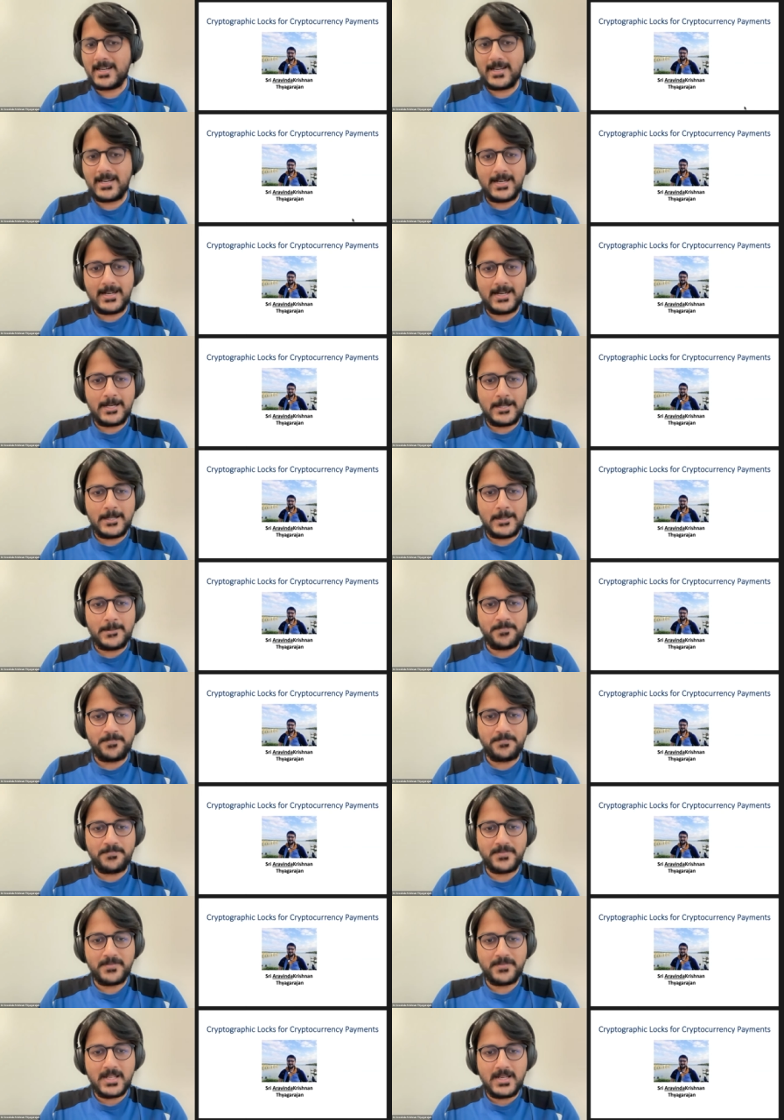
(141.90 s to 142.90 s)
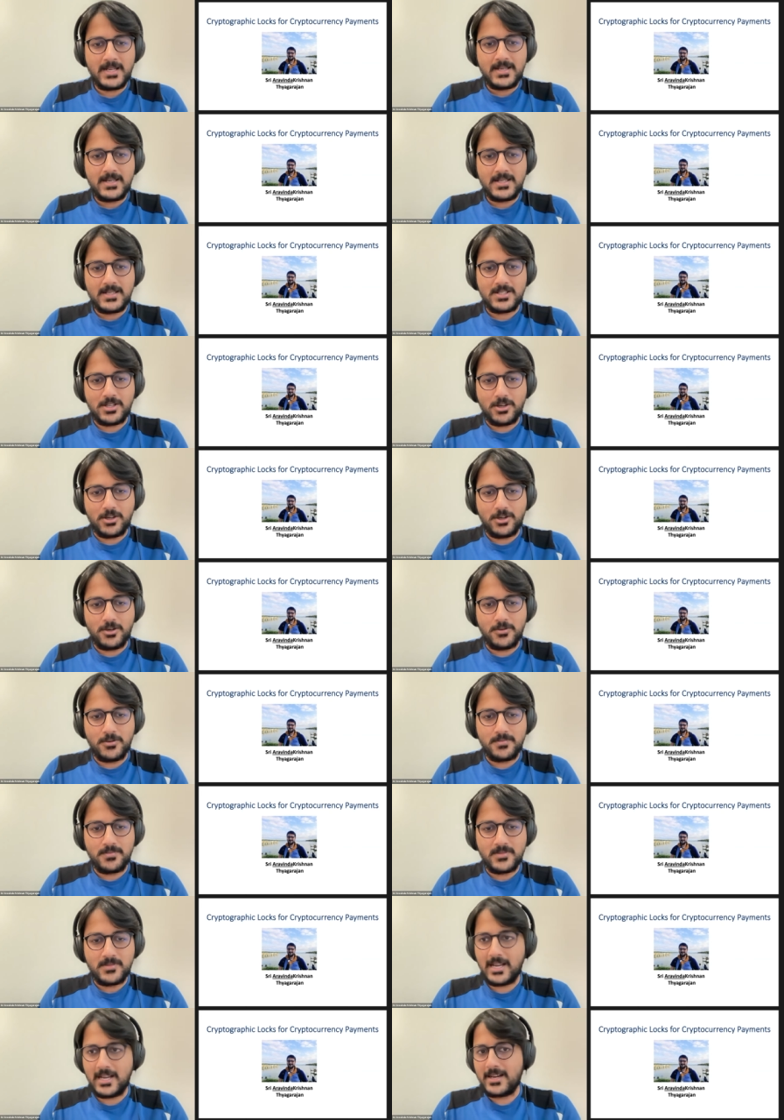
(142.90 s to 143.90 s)
Um,
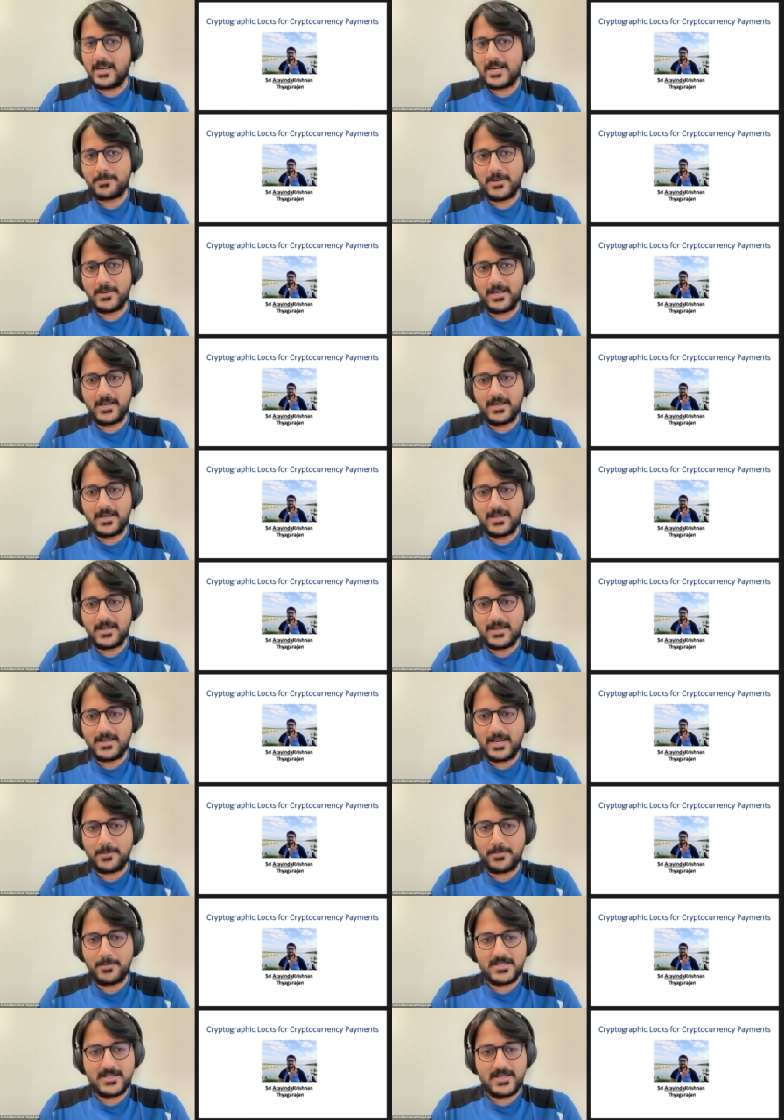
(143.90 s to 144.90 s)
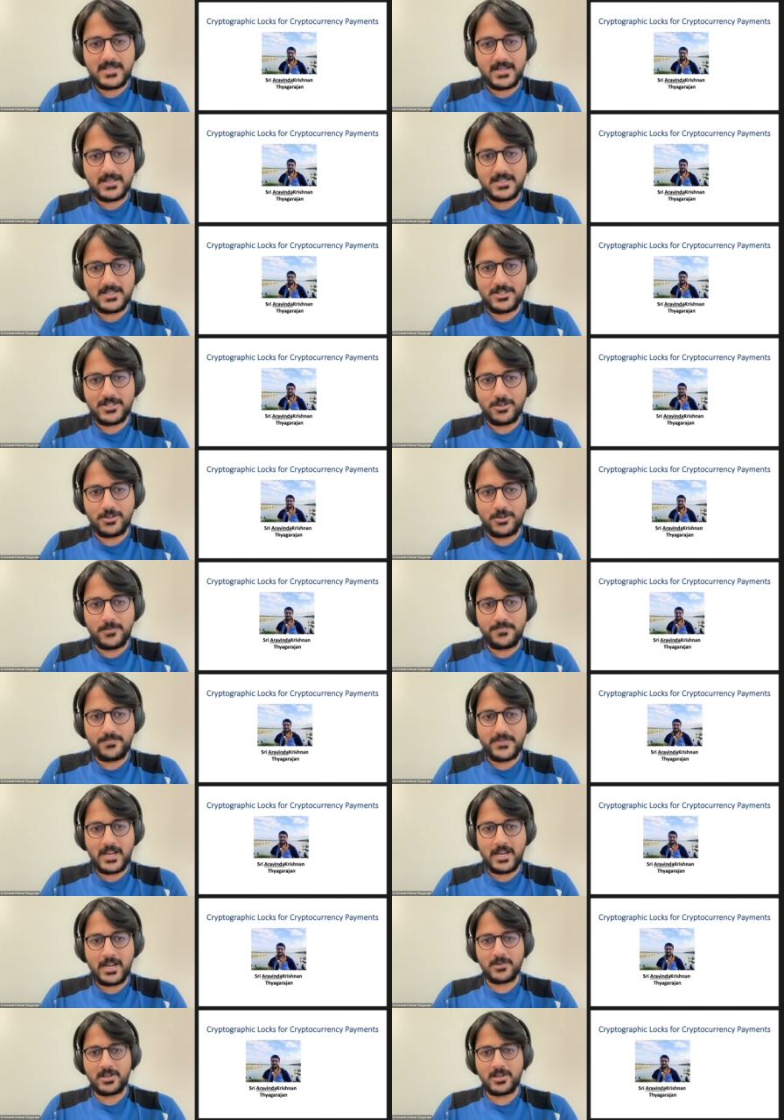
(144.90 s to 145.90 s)
so yeah, let me let me start.
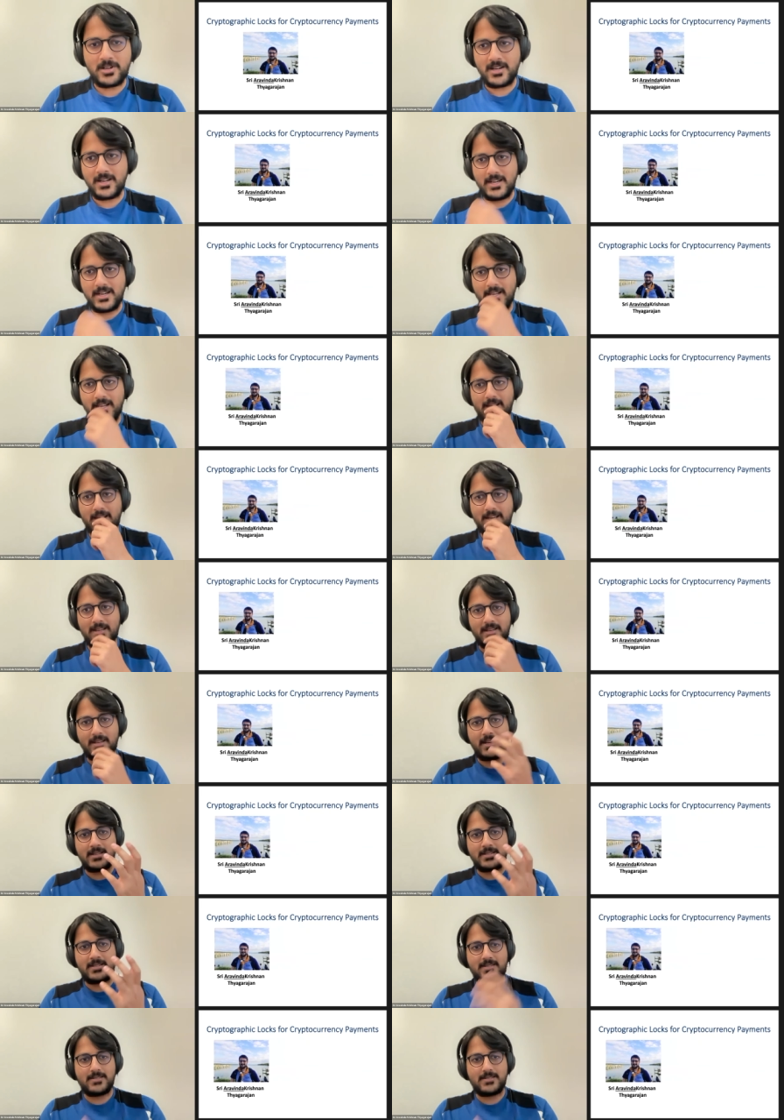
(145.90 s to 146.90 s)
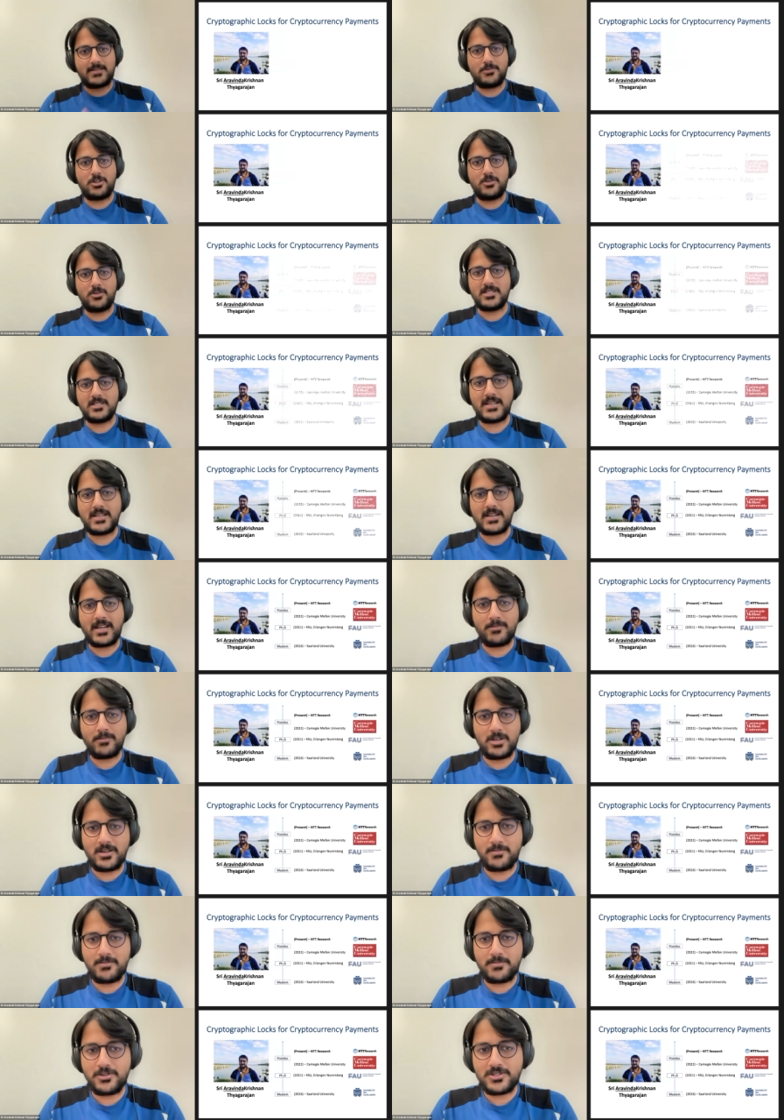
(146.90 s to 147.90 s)
So I'm currently, uh, as Mohammed said,
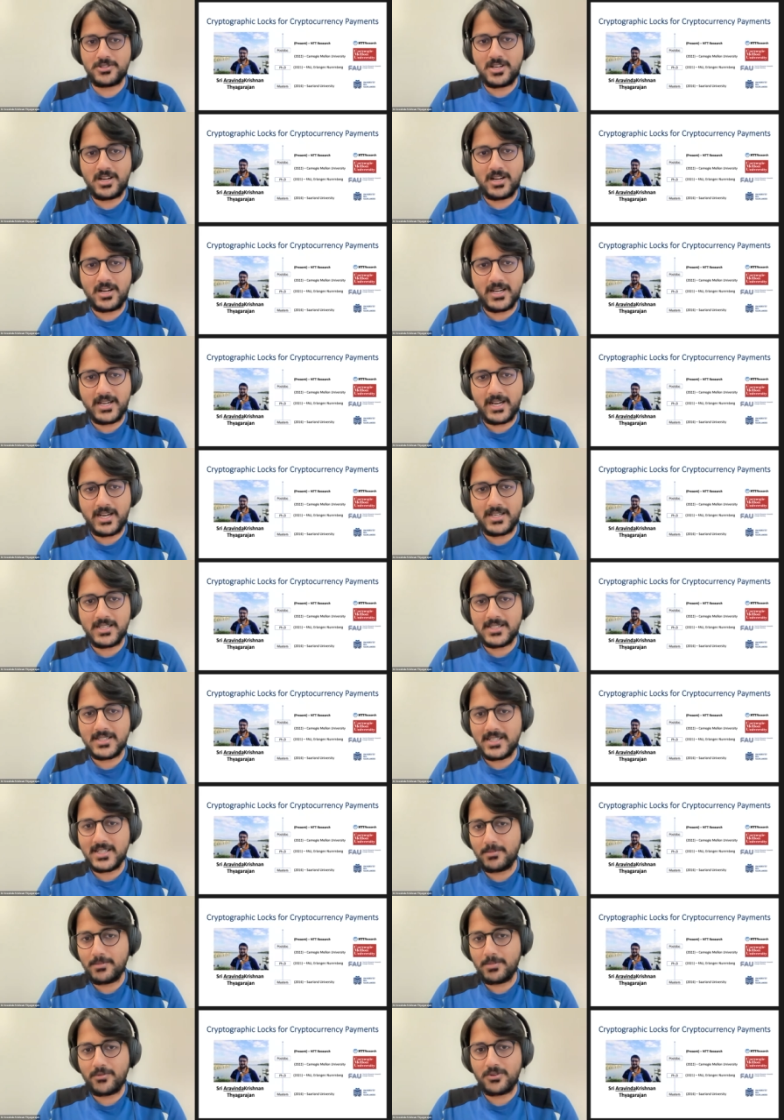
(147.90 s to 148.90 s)
I'm a postdoc at NTT.